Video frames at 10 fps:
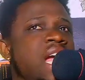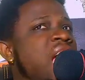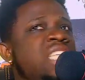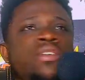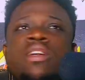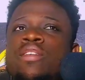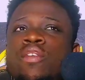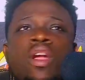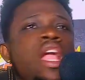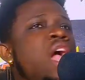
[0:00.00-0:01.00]
It's very
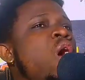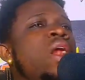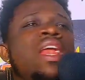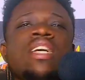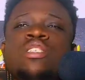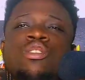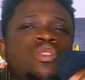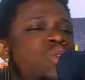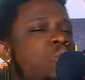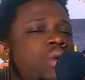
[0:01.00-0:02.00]
difficult unless you
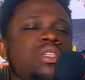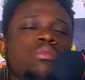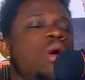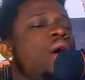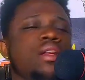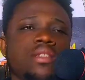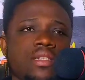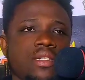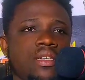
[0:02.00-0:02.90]
know much about it.